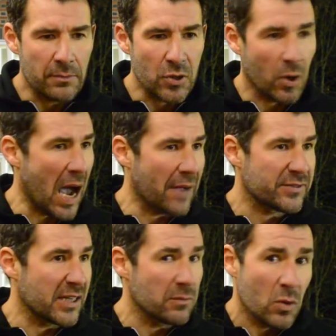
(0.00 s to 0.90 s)
So at
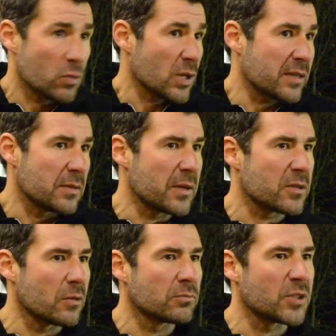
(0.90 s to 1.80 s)
half-time there had to be
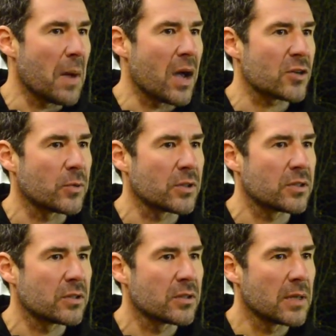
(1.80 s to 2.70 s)
some harsh
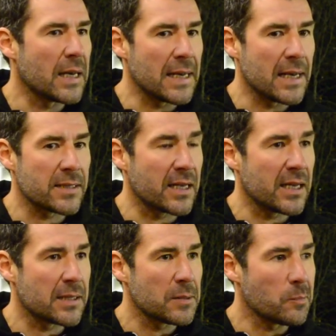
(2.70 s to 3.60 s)
words
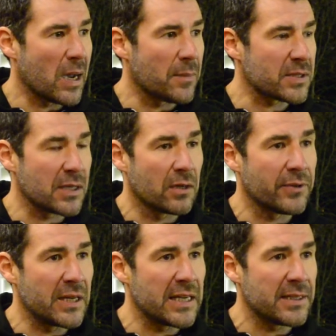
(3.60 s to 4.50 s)
said by myself
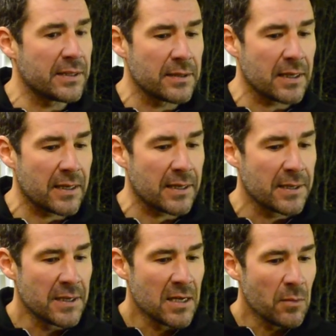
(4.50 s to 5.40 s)
and Ian.
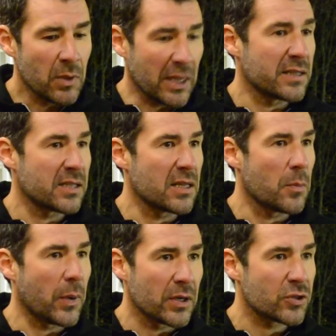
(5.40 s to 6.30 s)
But like I say, the
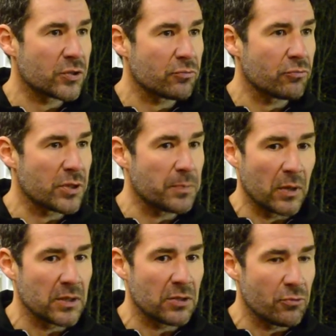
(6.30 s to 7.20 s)
players
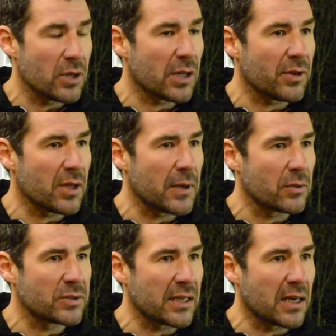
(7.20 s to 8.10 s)
responded really, really
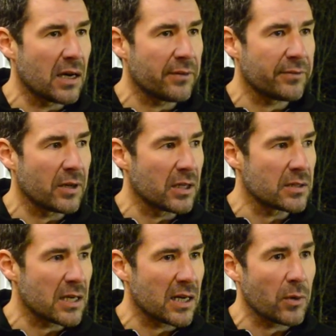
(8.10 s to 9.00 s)
well second half,
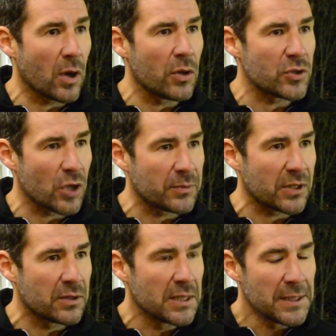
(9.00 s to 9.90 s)
and we got the job
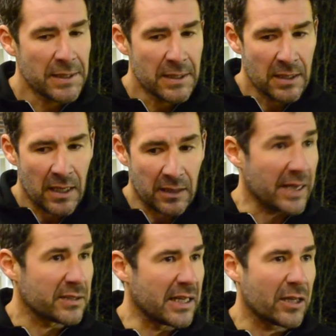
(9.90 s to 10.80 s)
done. And
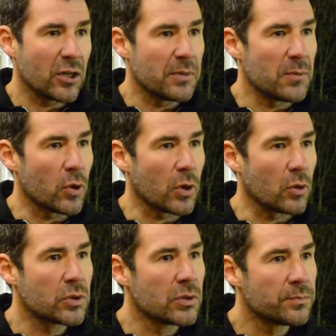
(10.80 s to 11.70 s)
like I say, it could have been more
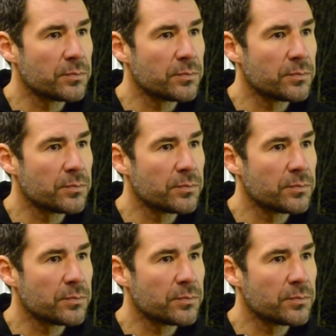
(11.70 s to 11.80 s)
goals.